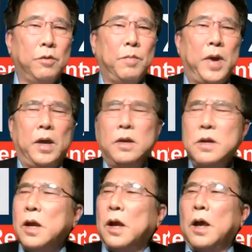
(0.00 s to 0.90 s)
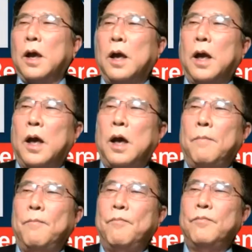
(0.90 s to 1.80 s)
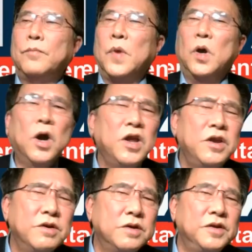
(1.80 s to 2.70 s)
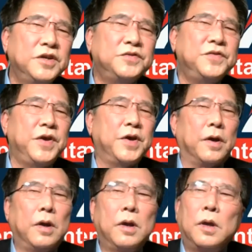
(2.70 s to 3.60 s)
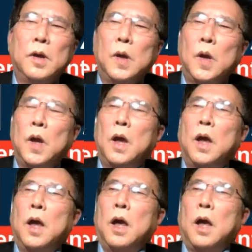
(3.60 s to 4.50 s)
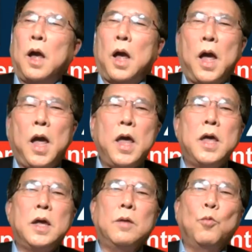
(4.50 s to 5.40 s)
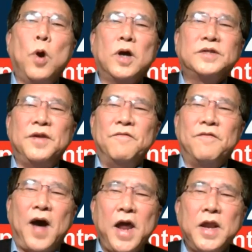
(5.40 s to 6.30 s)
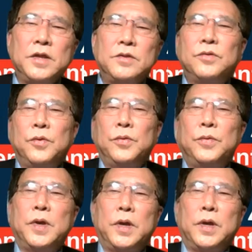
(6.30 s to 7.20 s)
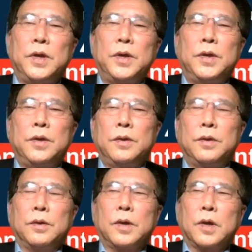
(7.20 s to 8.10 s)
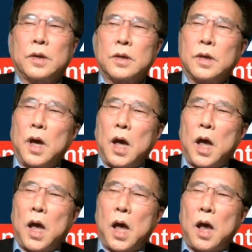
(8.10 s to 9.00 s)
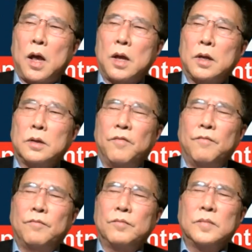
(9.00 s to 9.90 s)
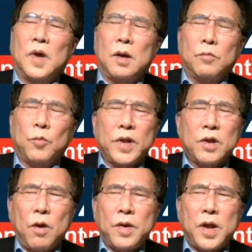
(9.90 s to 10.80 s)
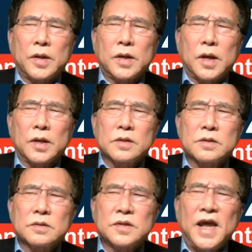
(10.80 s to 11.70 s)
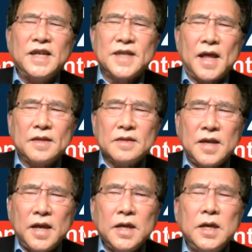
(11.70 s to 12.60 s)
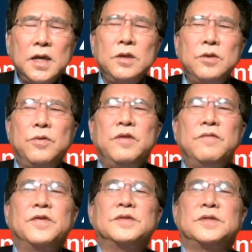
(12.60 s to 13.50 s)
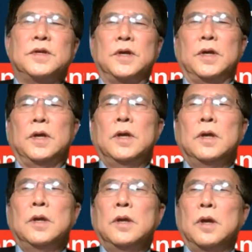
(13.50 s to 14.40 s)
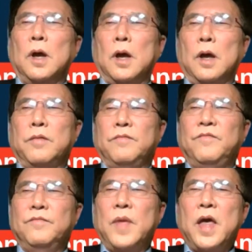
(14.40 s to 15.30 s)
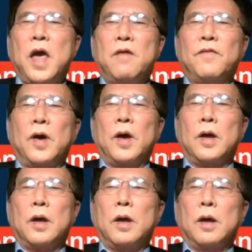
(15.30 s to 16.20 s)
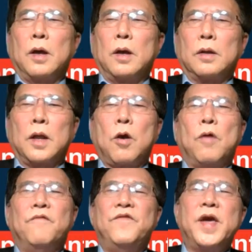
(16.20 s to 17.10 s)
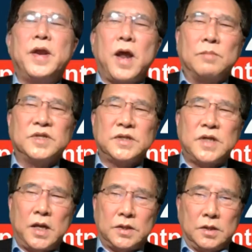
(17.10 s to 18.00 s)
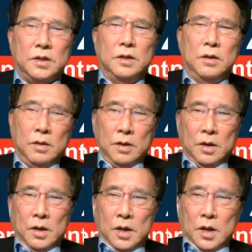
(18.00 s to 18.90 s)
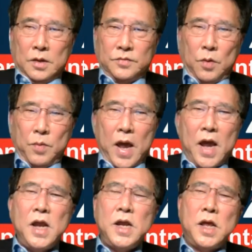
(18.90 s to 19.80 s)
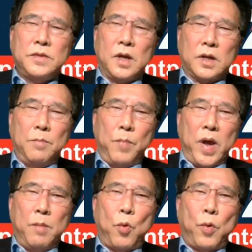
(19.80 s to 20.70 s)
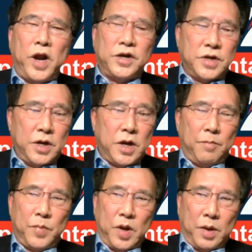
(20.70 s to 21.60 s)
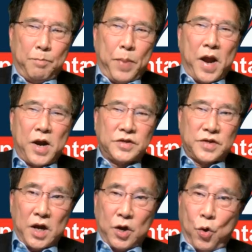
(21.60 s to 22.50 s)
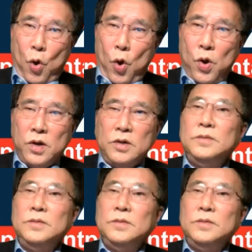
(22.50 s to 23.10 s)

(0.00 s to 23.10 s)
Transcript: you, Ben. Um, earlier this year, I was invited to the, uh, uh, what do you call that, uh, Texas Tech University. Uh, they have a, uh, they call Vietnam Center so they did the commemoration of the Paris Accord,